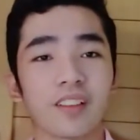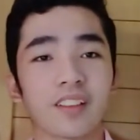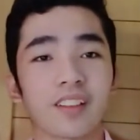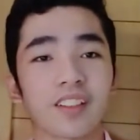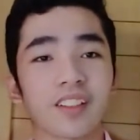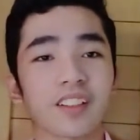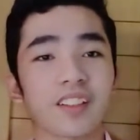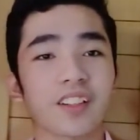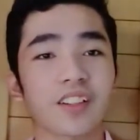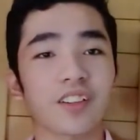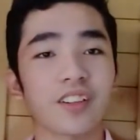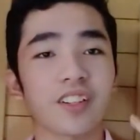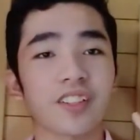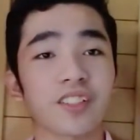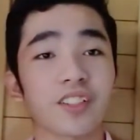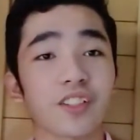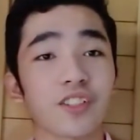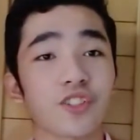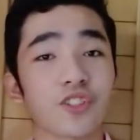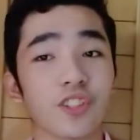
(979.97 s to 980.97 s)
The
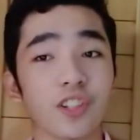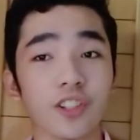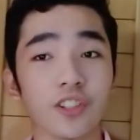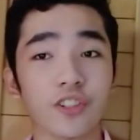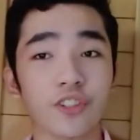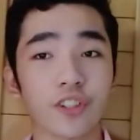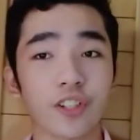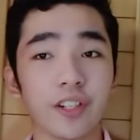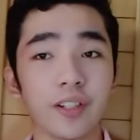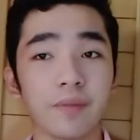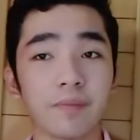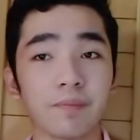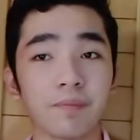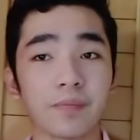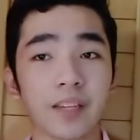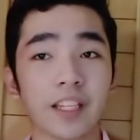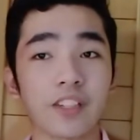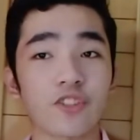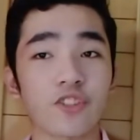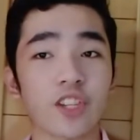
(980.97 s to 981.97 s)
crystal structure
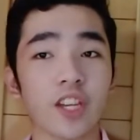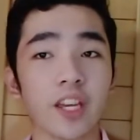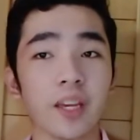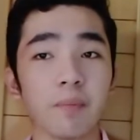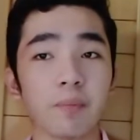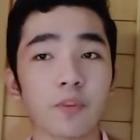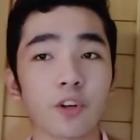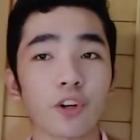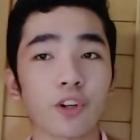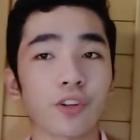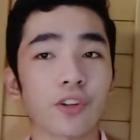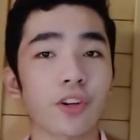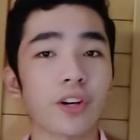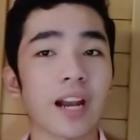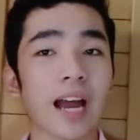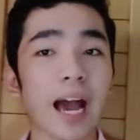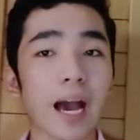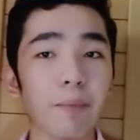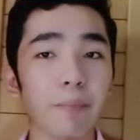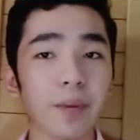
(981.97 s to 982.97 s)
and shape called their
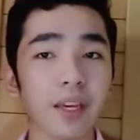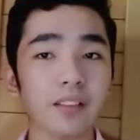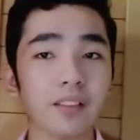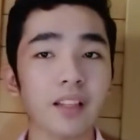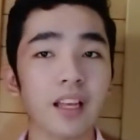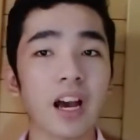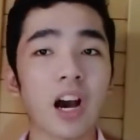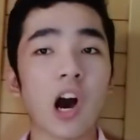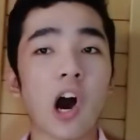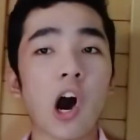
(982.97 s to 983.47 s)
habit,